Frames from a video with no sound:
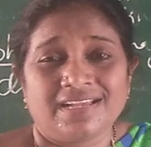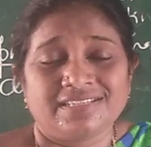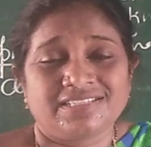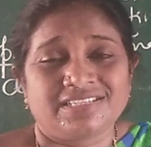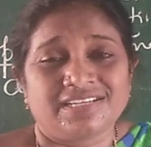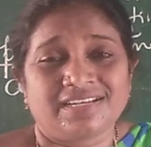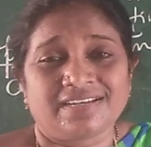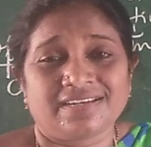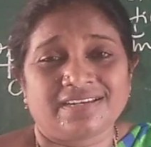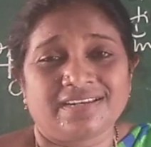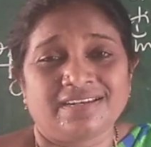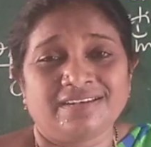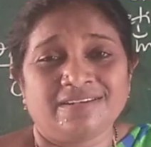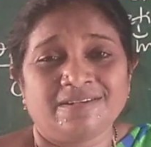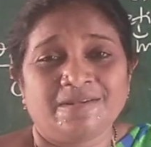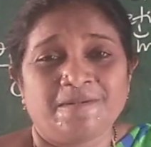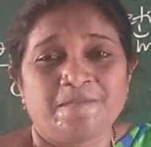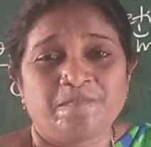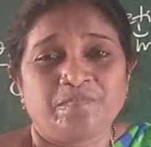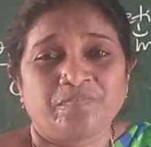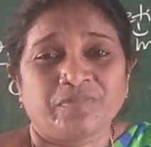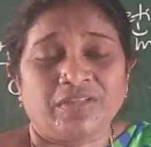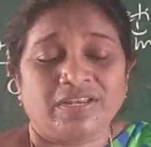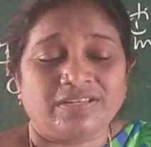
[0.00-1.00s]
Children,
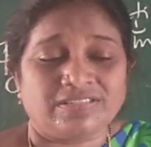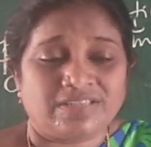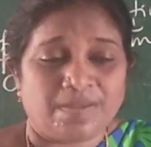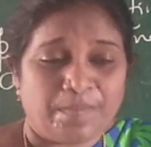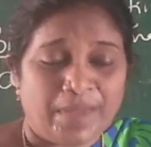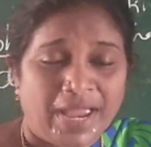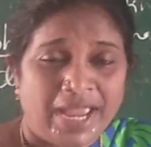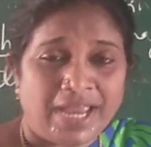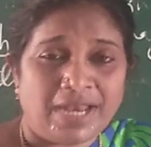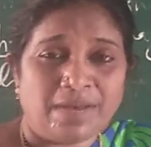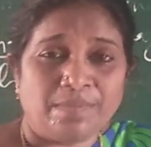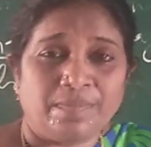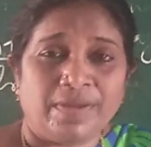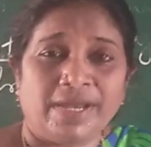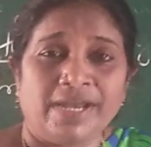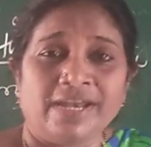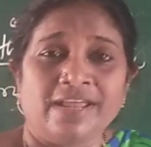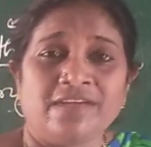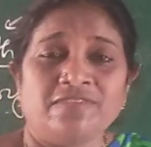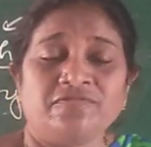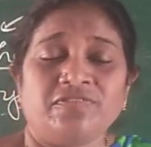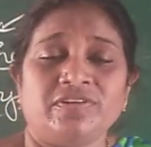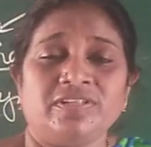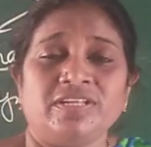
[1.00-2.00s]
it is the main
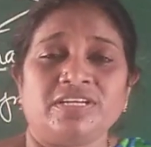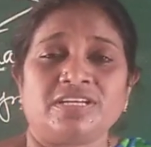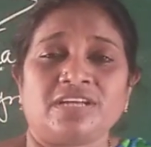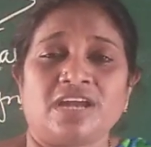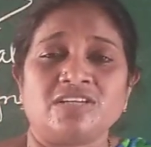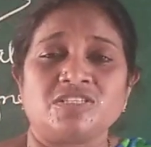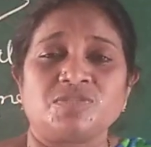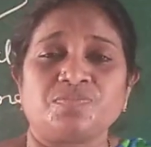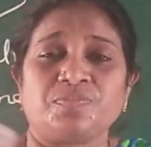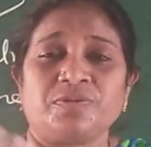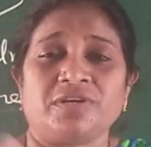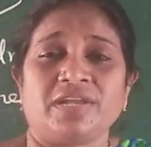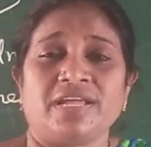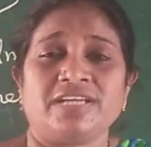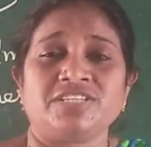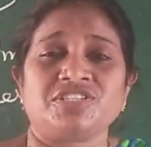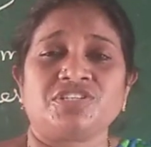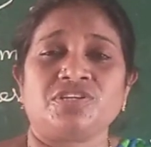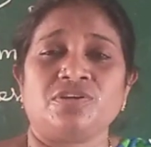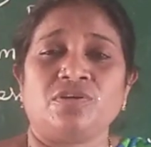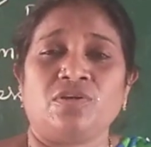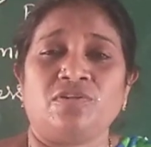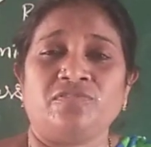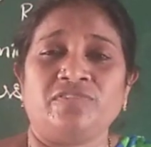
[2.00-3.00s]
medium for the
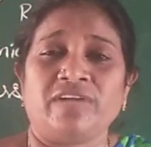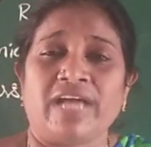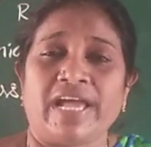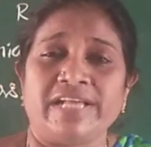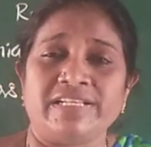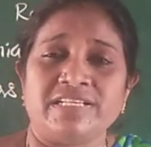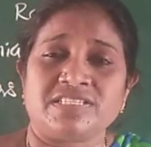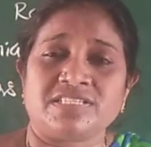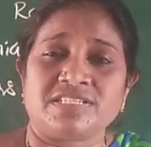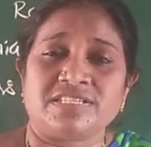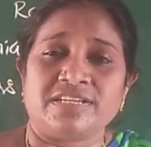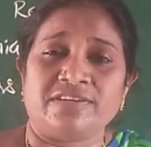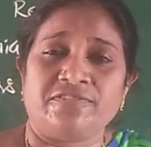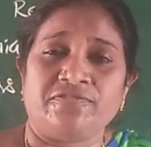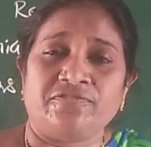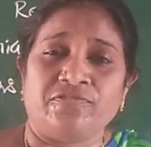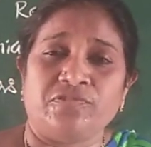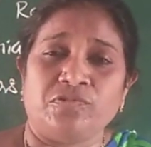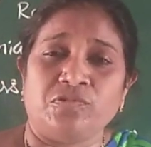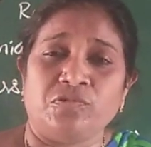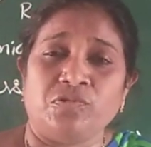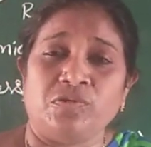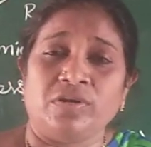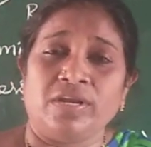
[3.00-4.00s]
transportation of digested
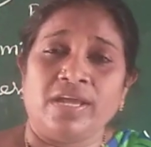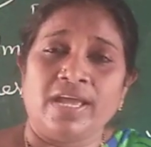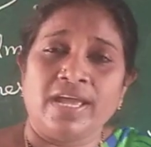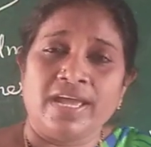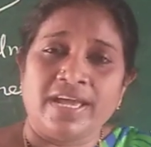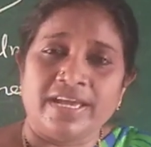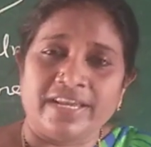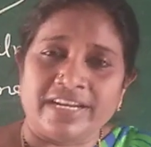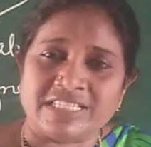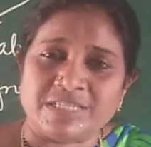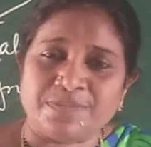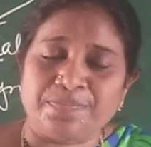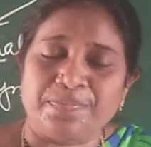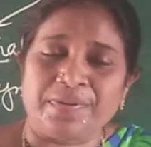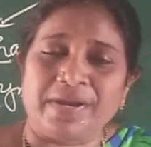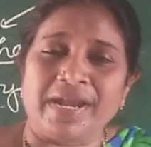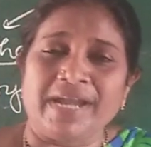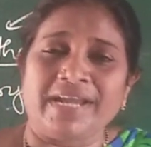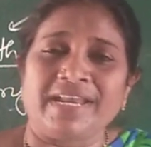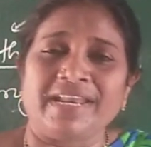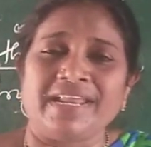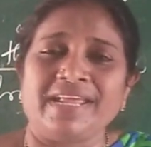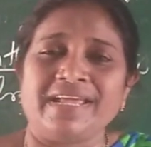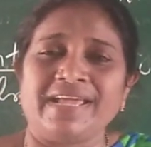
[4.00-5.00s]
food,
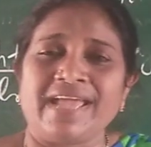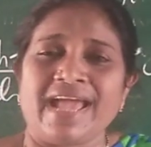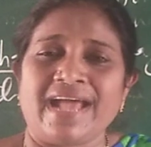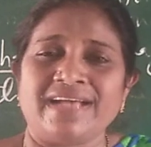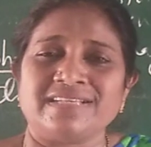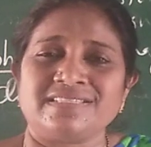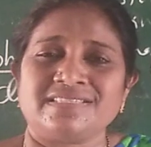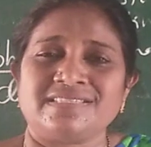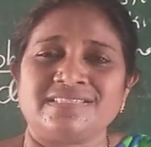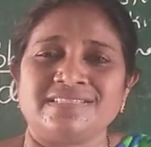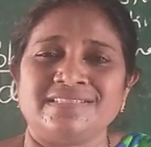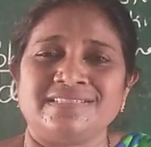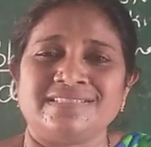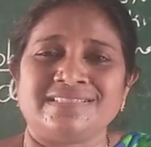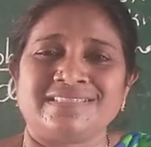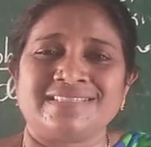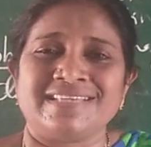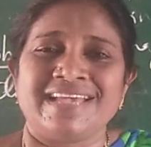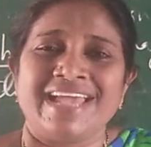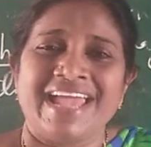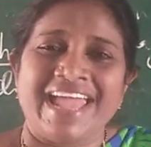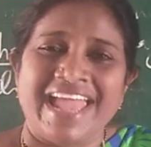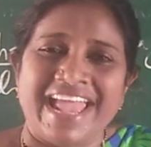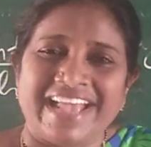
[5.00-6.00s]
respiratory gases,
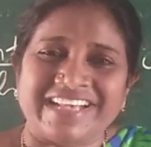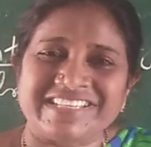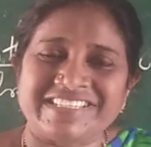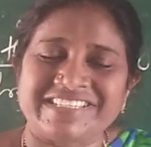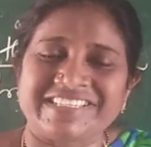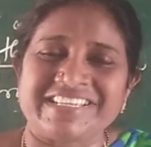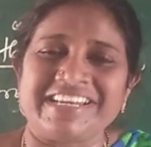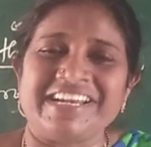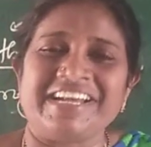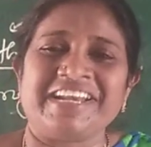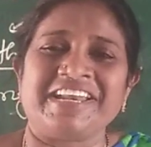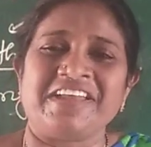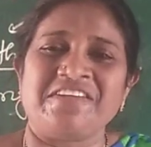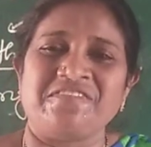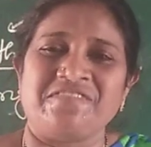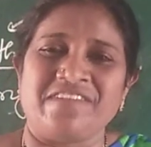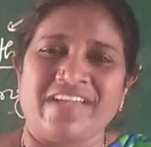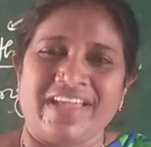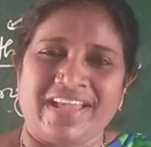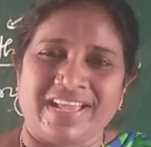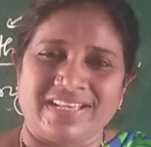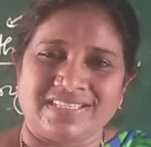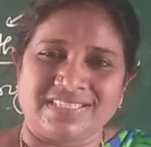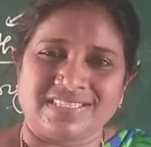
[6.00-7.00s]
excretory
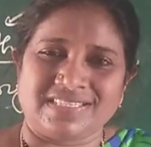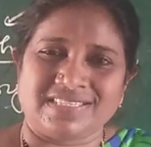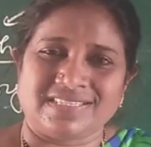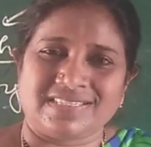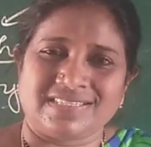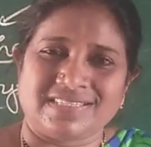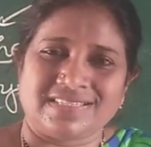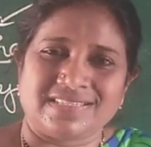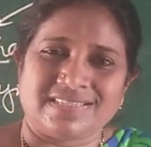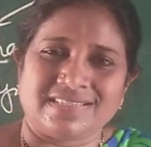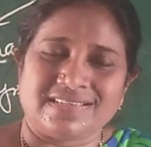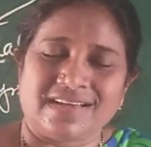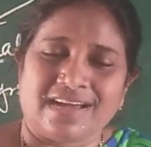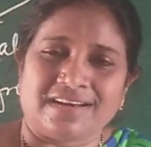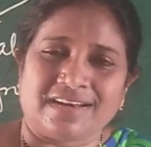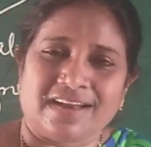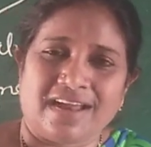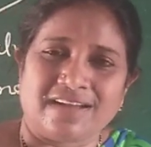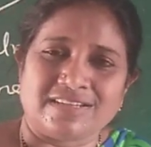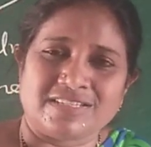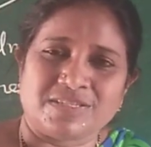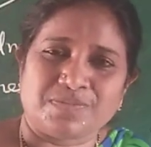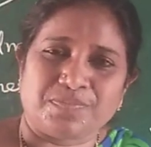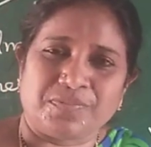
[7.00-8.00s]
wastes are
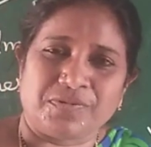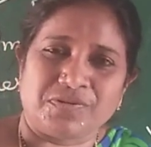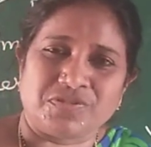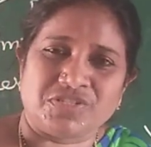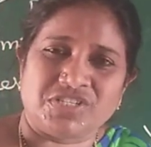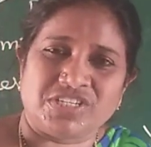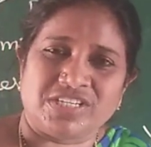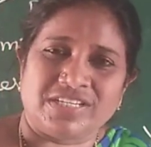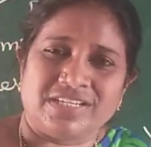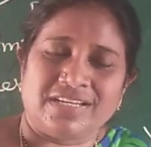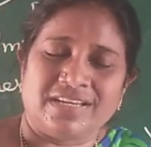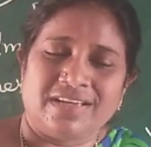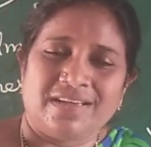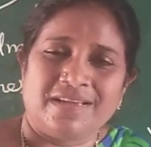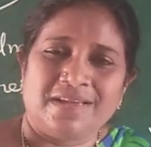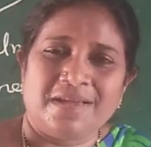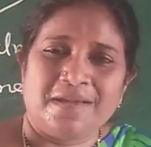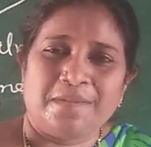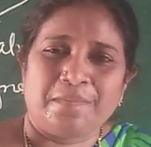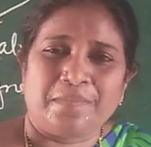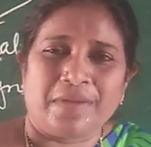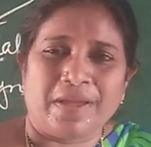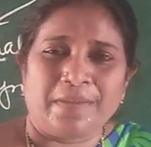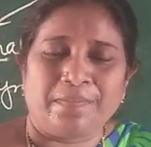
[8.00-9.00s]
transported
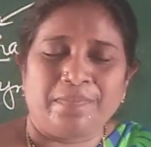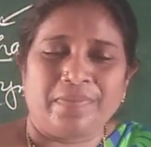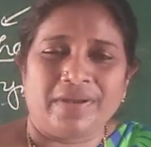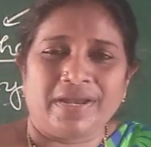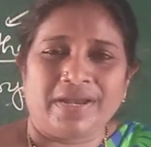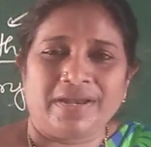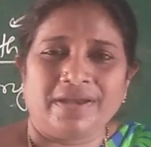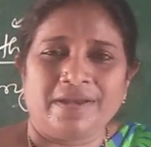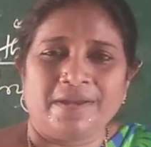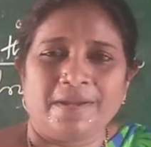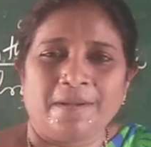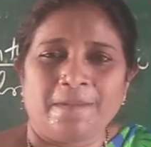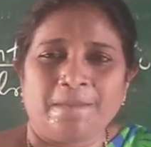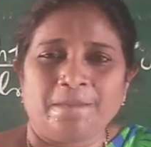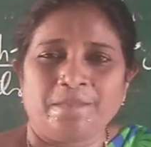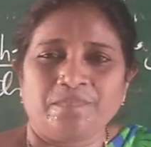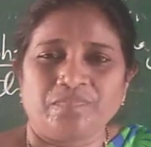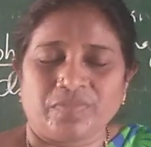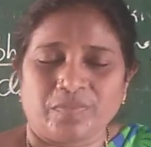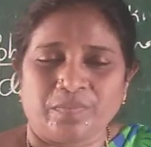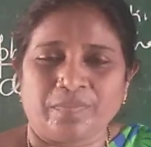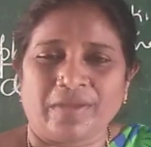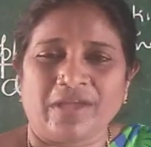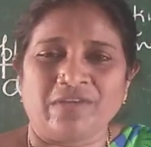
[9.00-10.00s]
by blood,
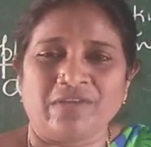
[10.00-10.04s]
by